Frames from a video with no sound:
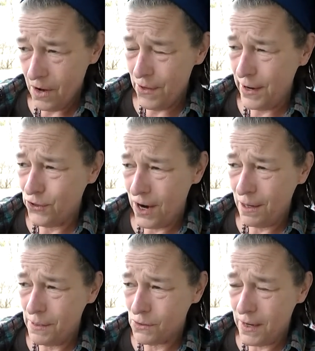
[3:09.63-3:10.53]
Although I try
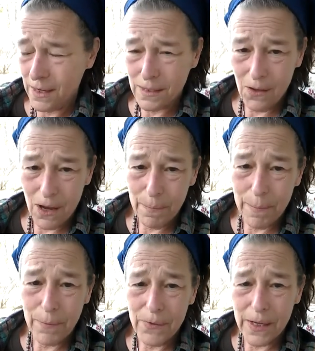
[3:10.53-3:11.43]
to be sweet, because a lot of
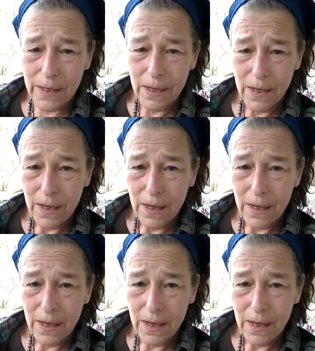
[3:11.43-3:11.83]
people that